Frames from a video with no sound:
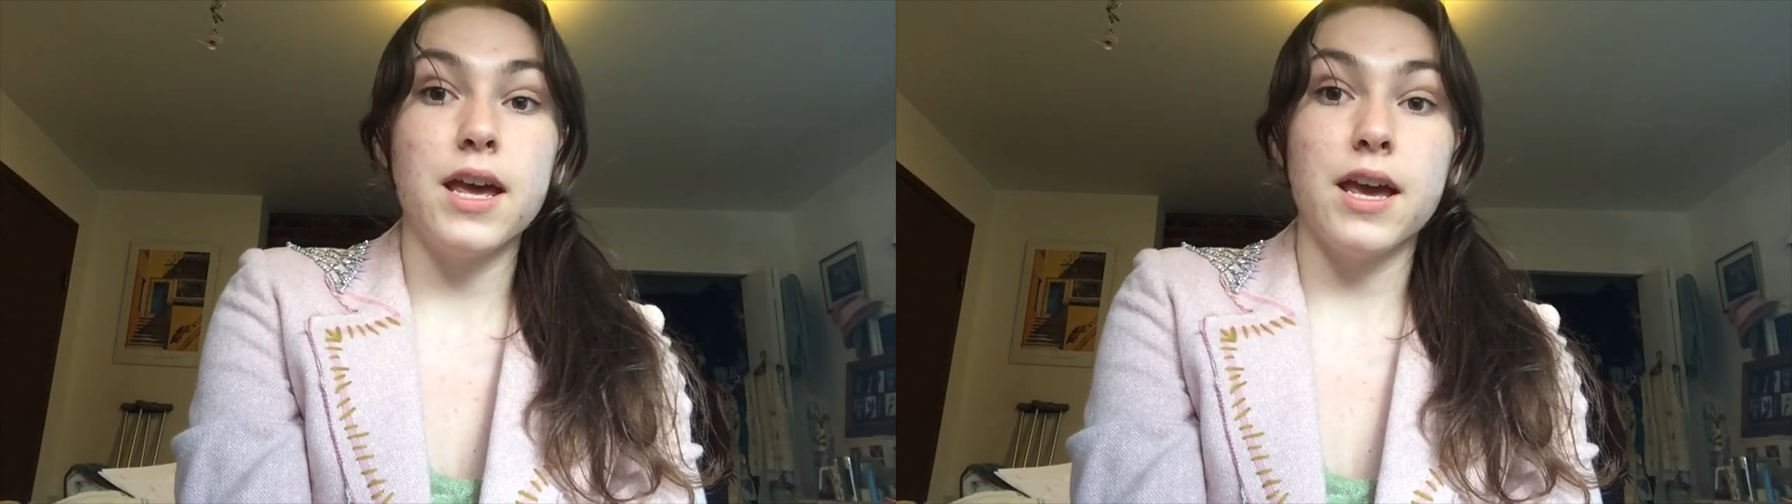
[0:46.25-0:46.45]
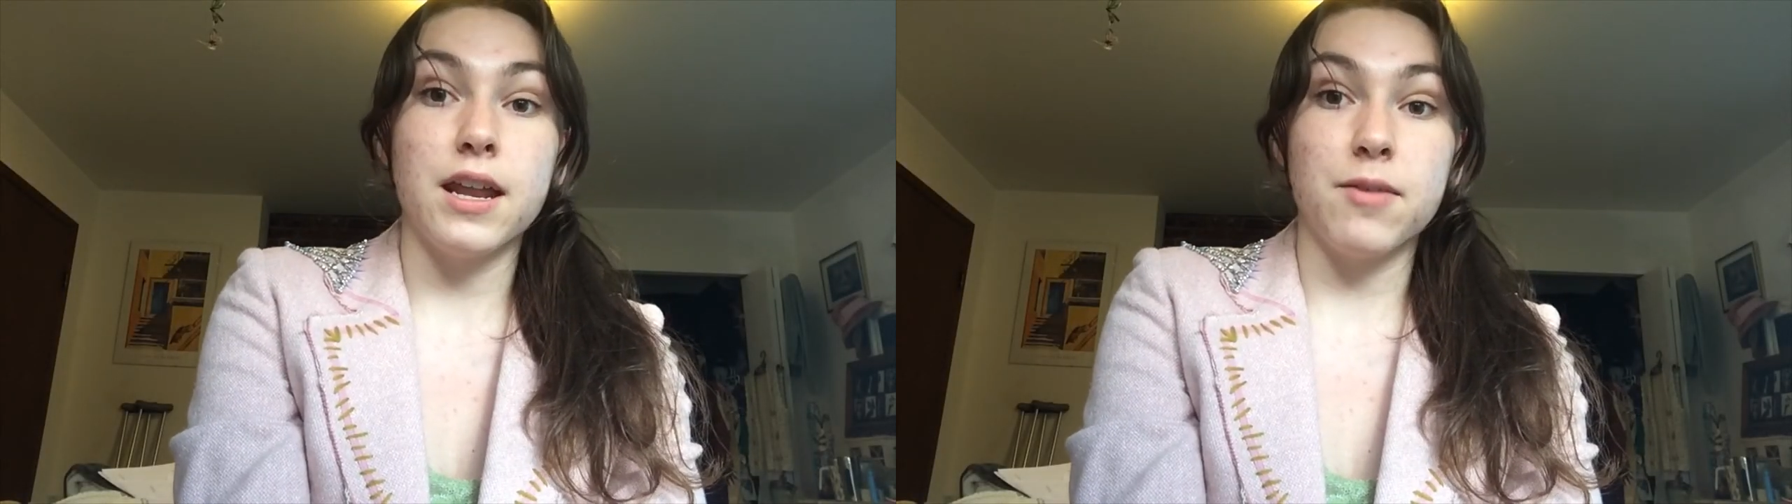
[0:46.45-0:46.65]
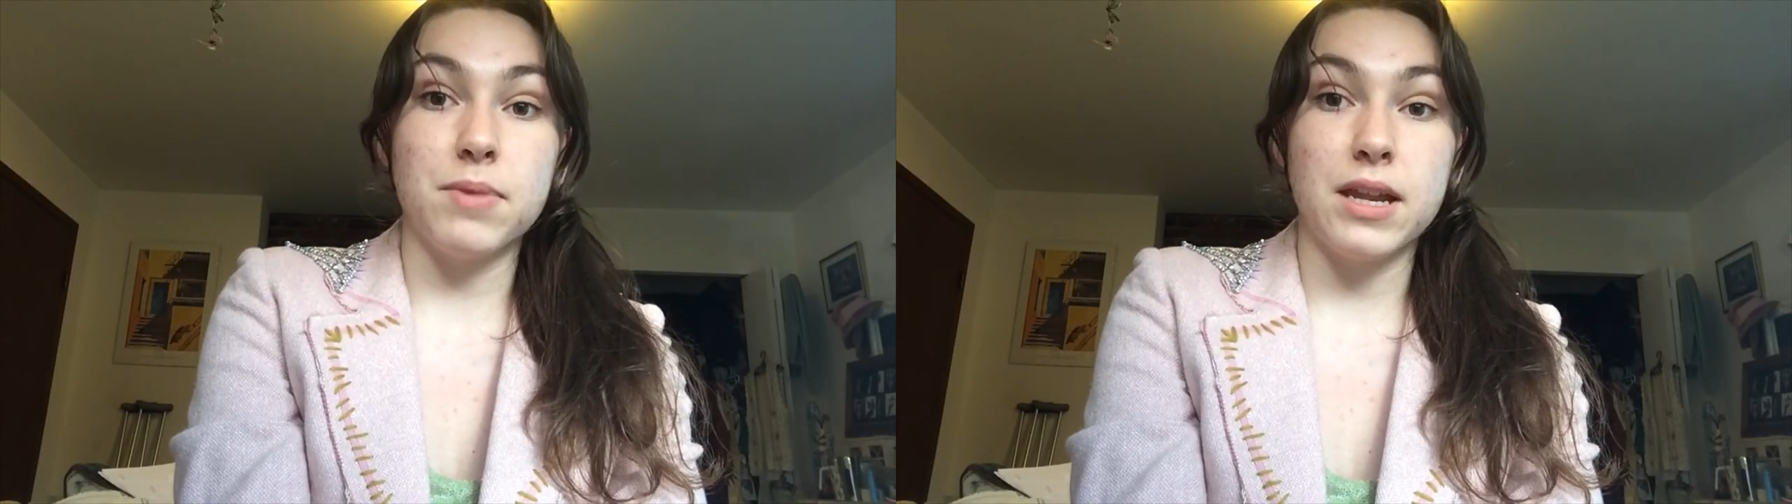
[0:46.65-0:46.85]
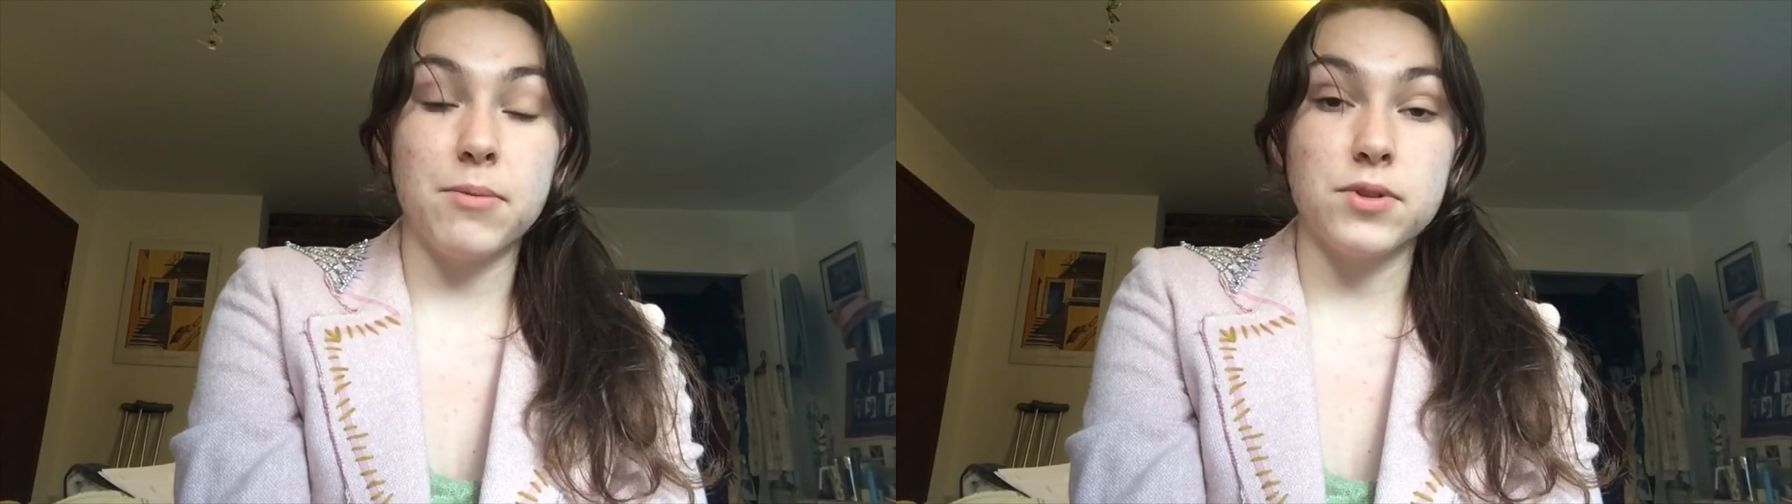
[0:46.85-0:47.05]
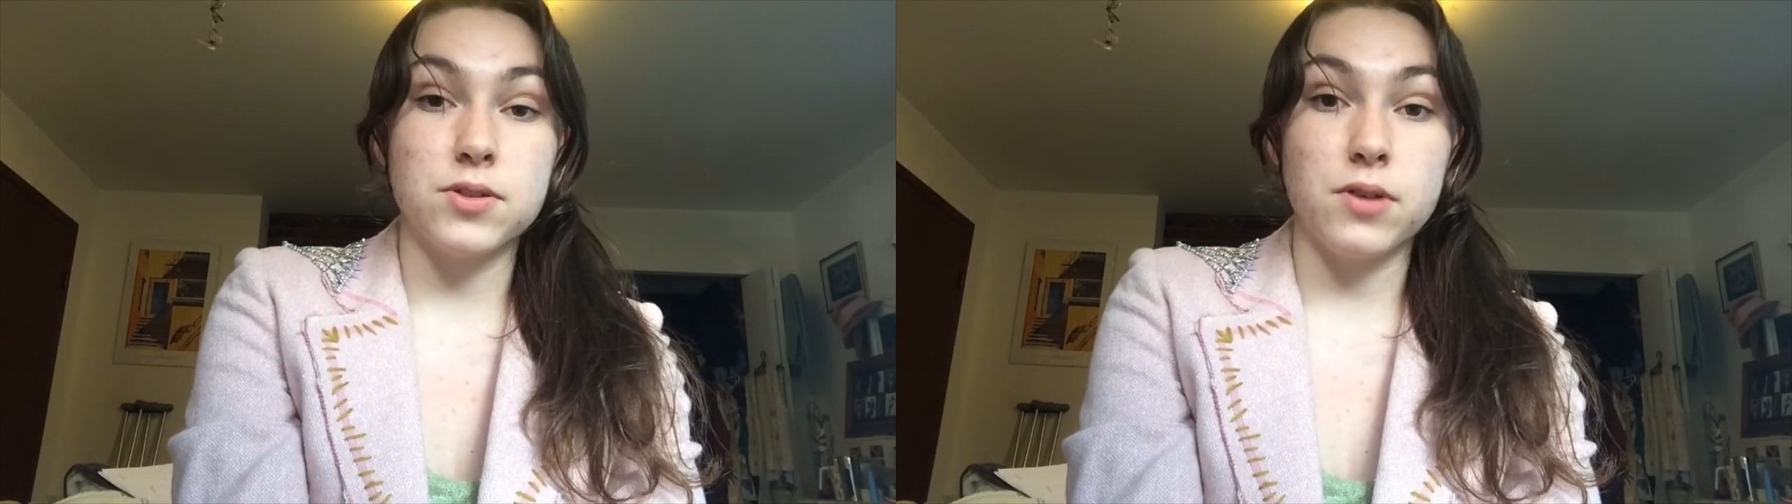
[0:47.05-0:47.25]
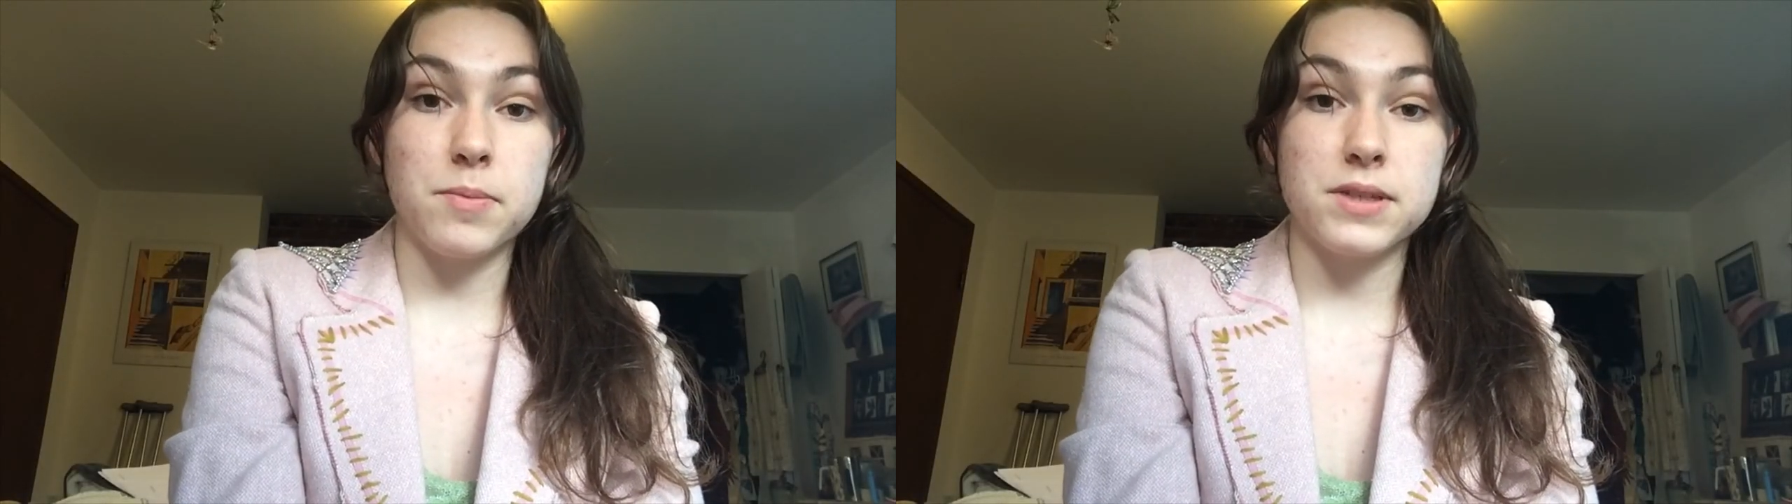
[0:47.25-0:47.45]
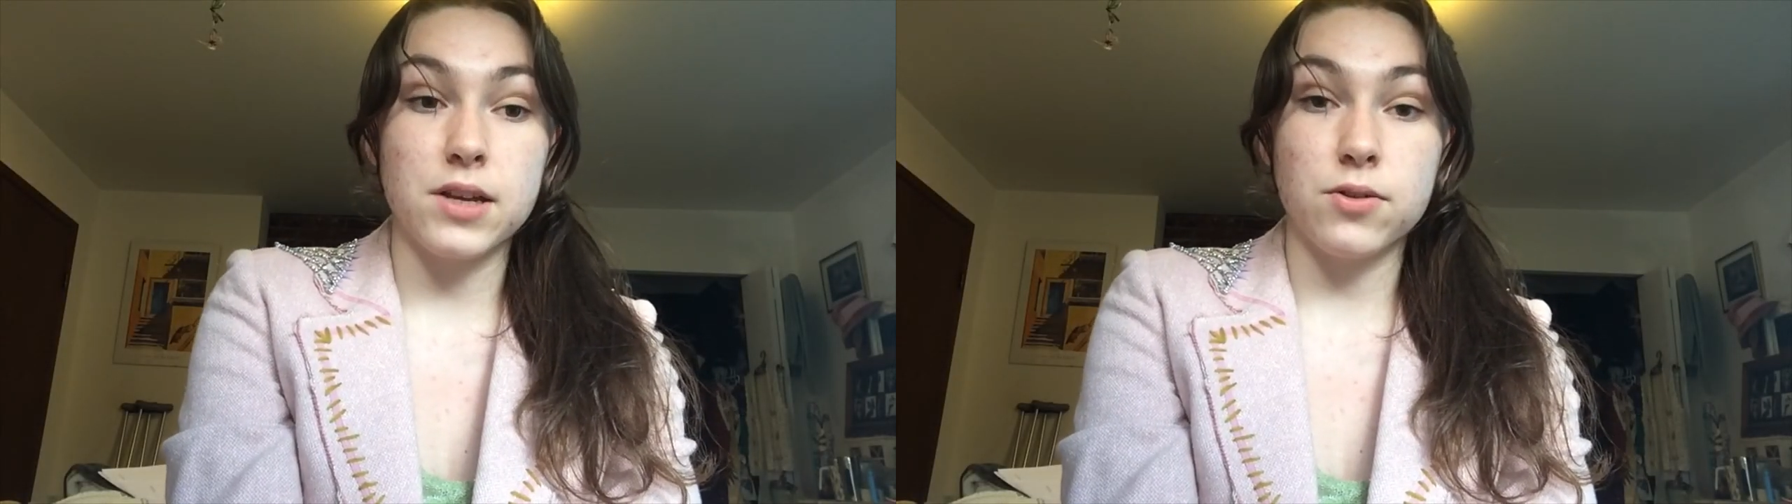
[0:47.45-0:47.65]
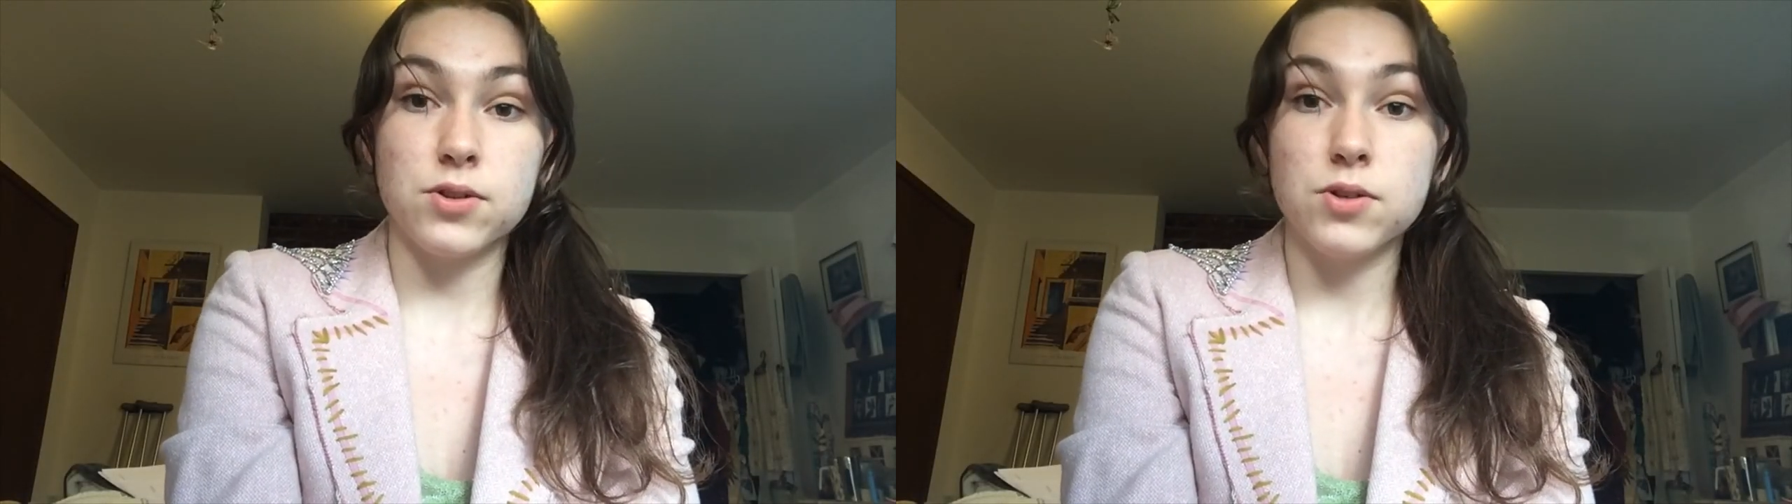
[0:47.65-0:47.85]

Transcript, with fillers: and I've been able to upcycle